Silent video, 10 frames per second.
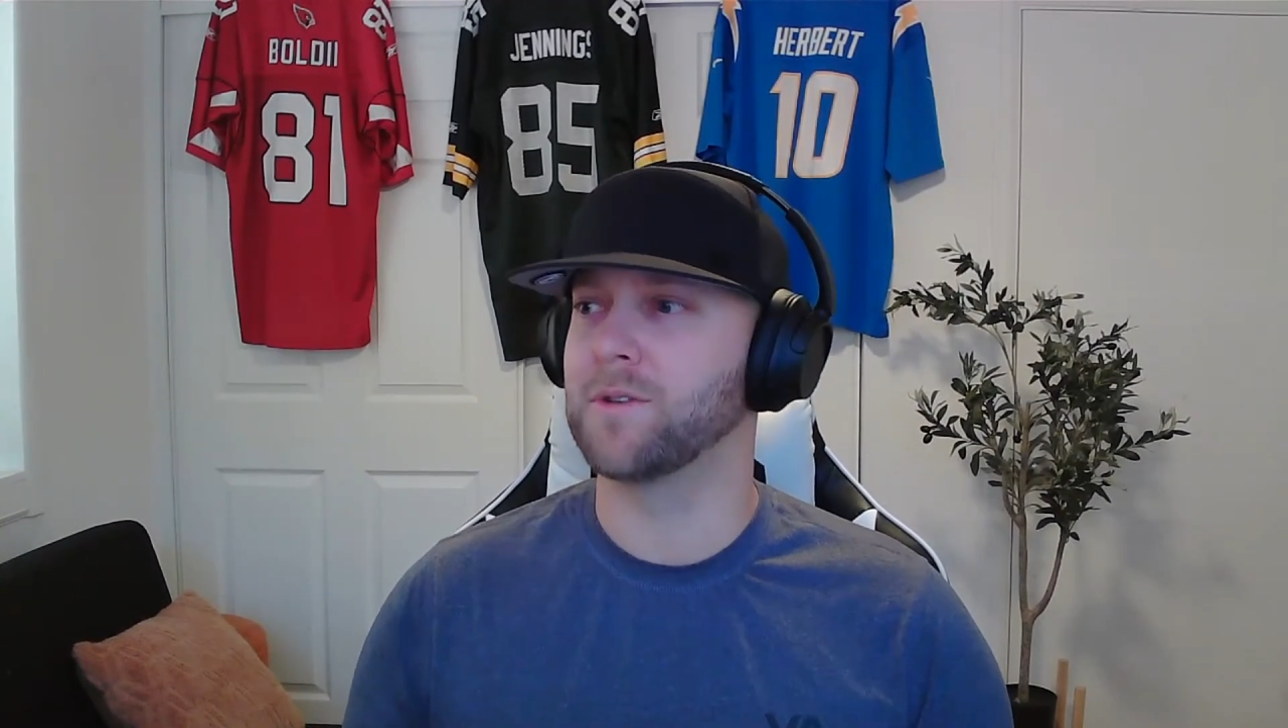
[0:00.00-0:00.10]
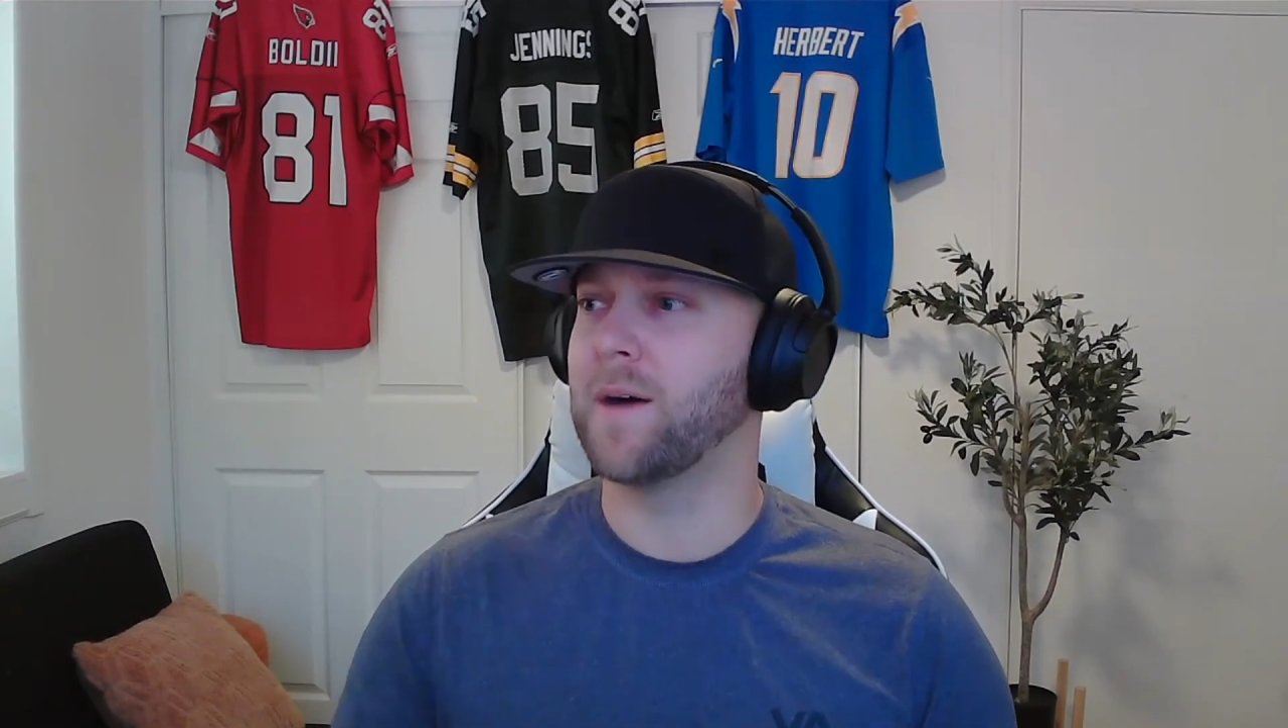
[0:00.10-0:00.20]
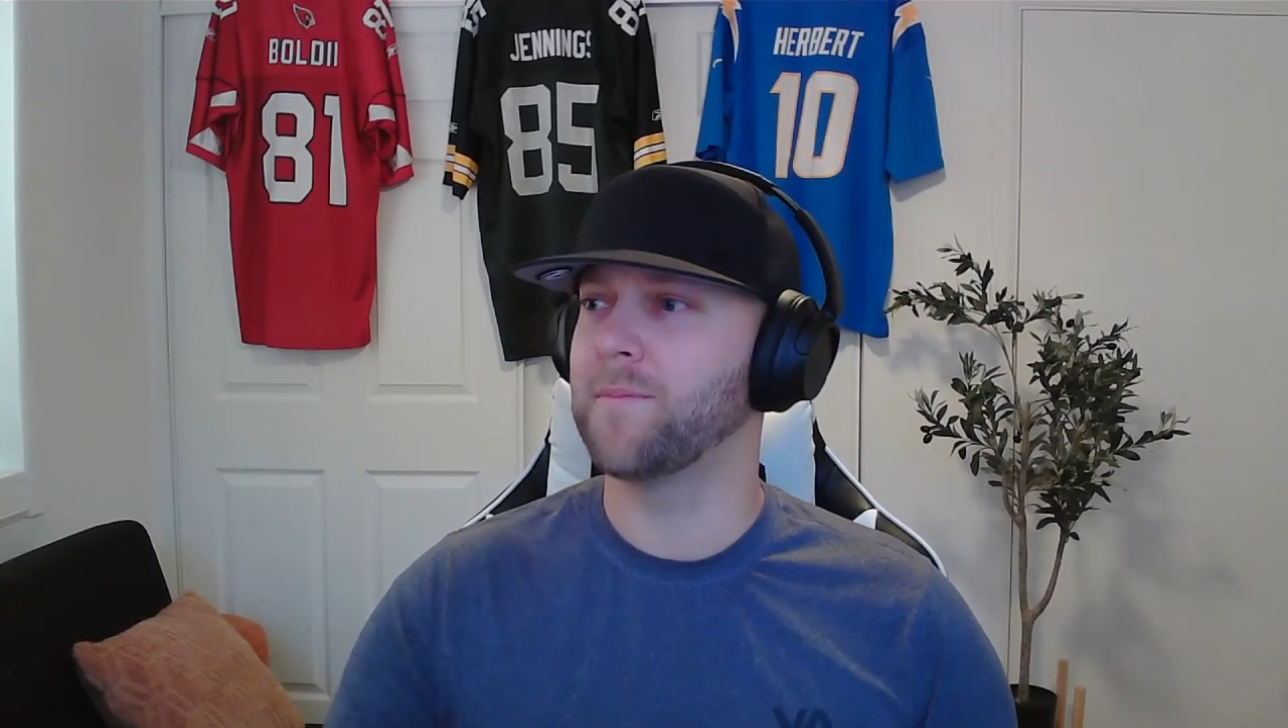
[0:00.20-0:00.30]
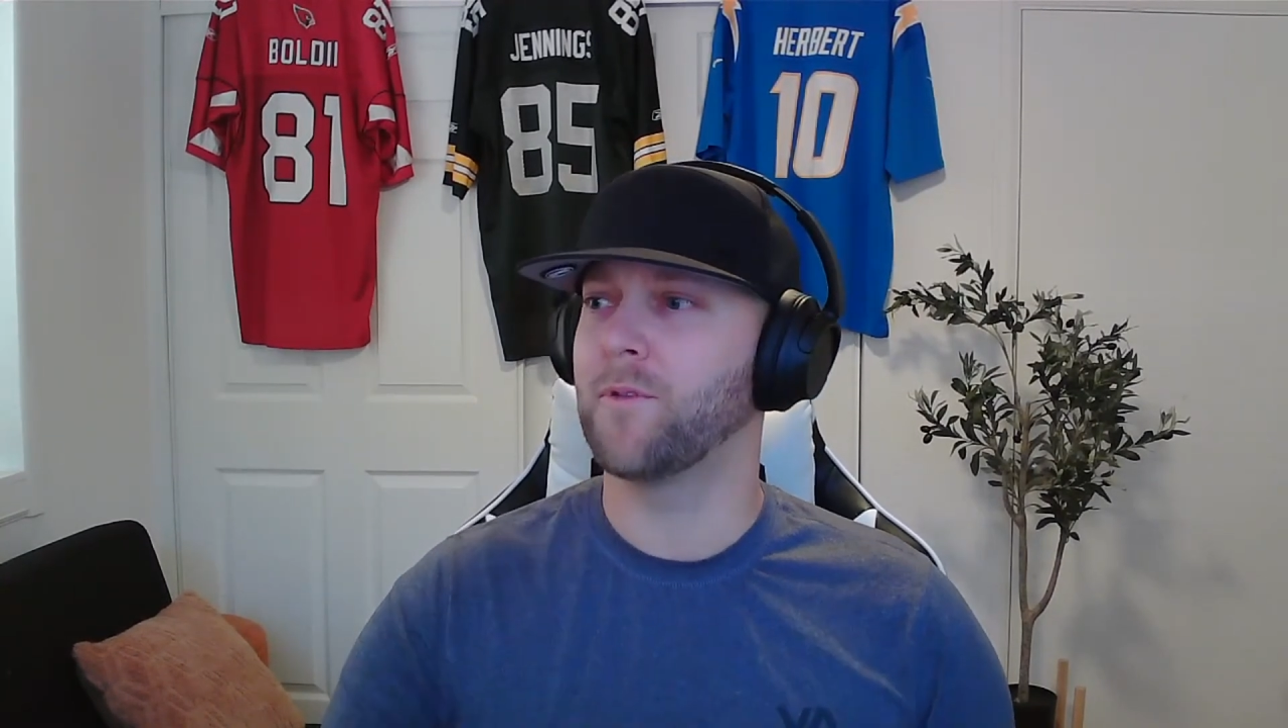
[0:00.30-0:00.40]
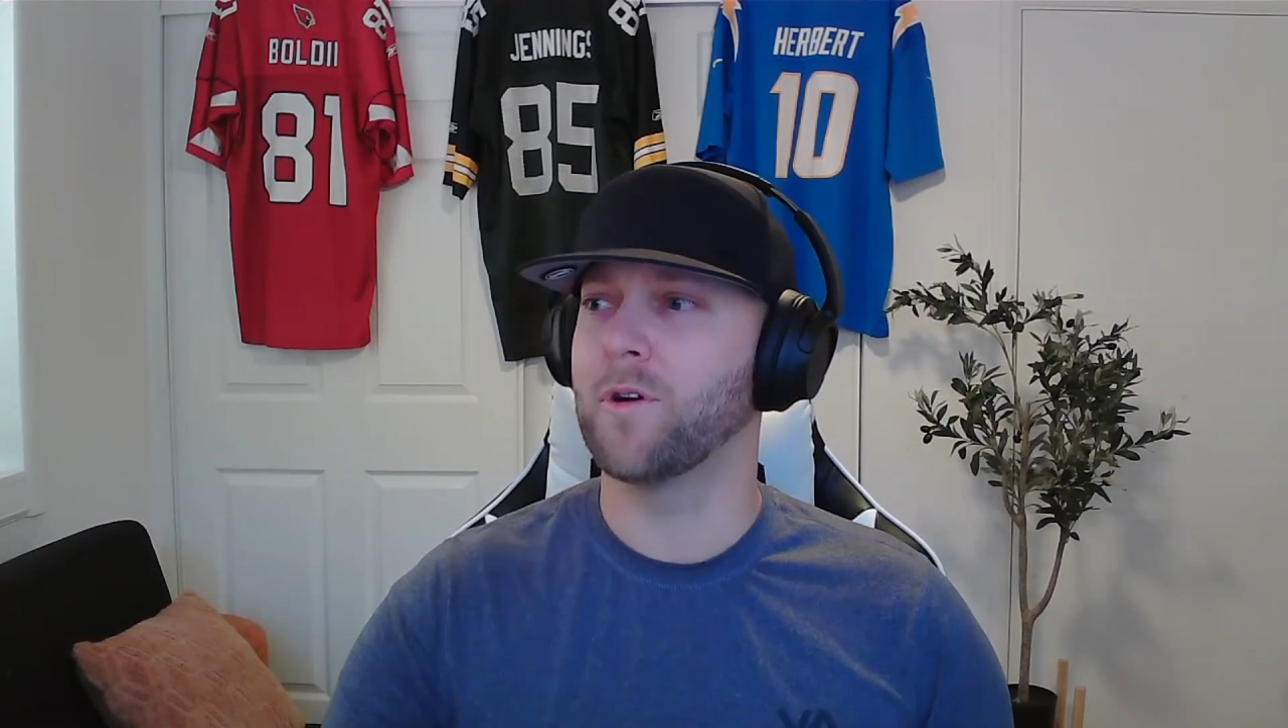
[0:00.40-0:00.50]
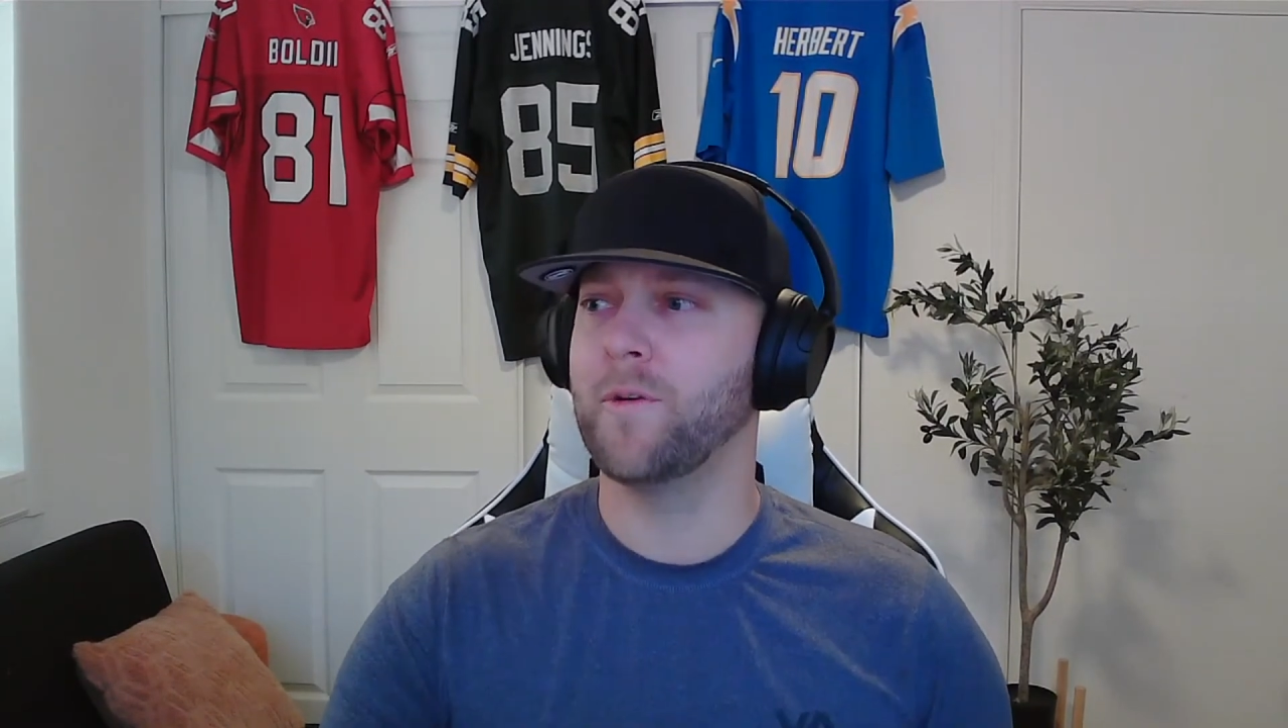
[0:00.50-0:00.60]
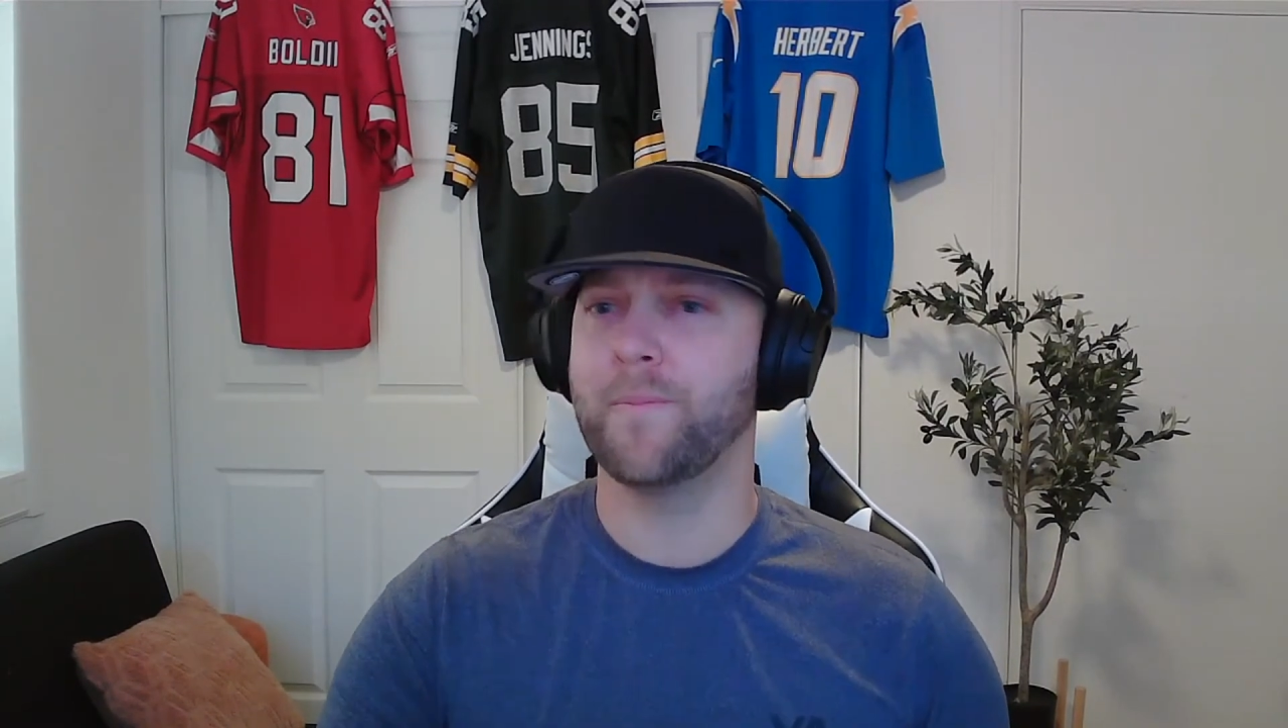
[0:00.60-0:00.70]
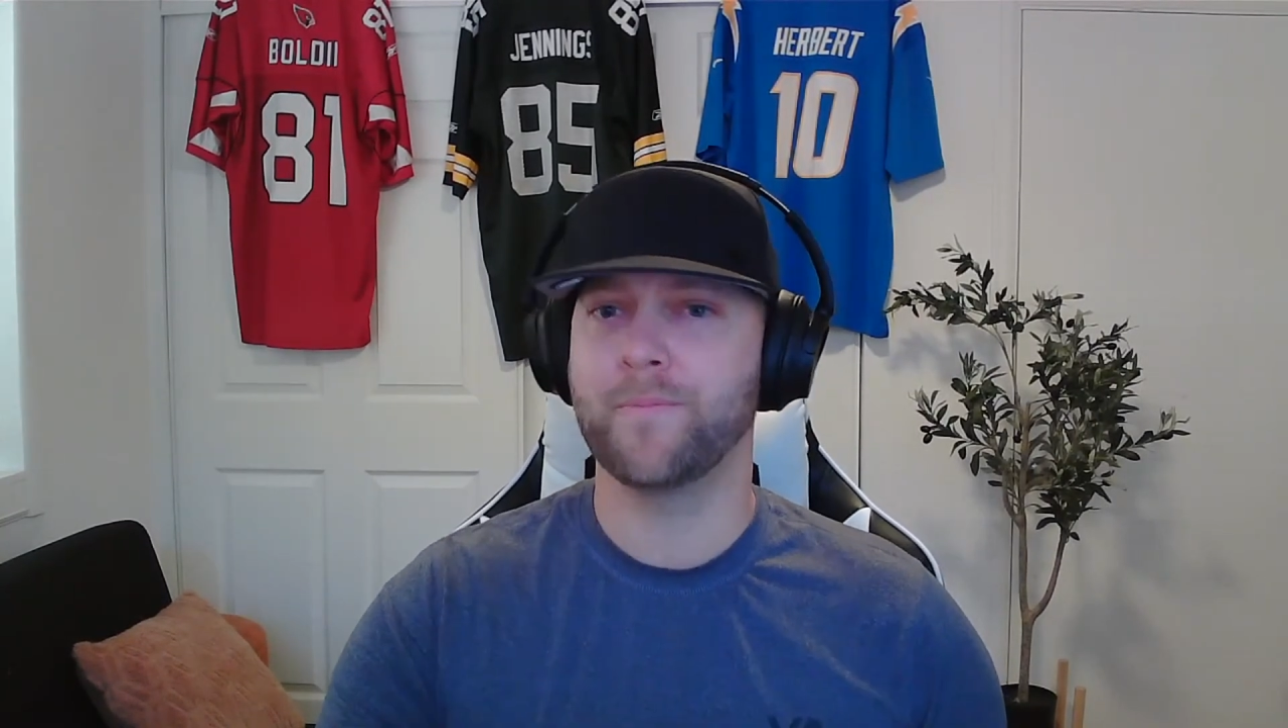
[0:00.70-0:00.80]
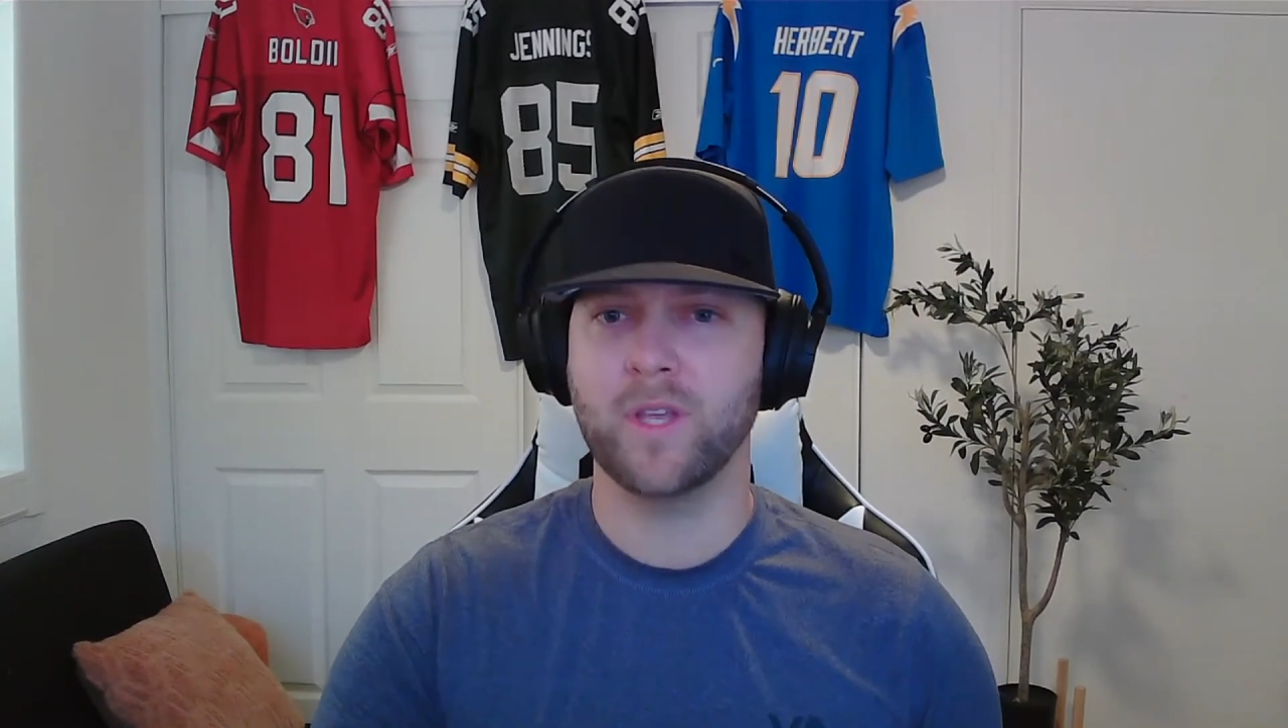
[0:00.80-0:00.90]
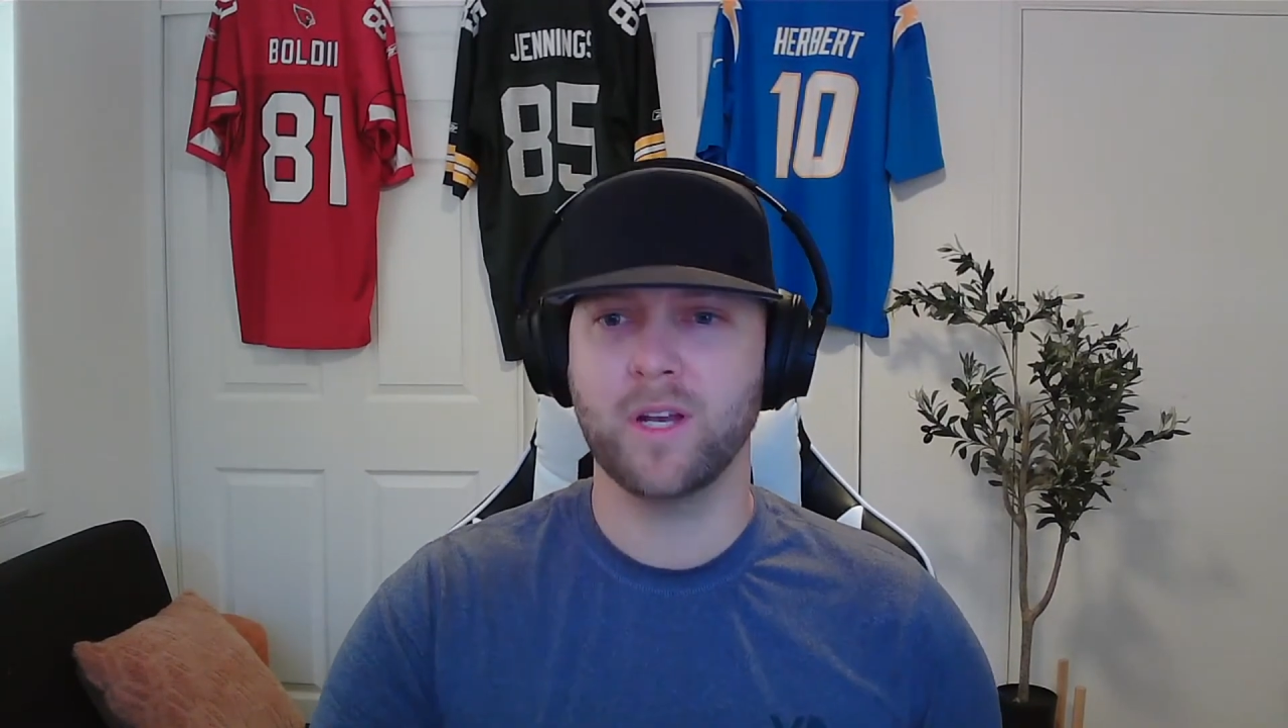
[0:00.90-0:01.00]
drop for him,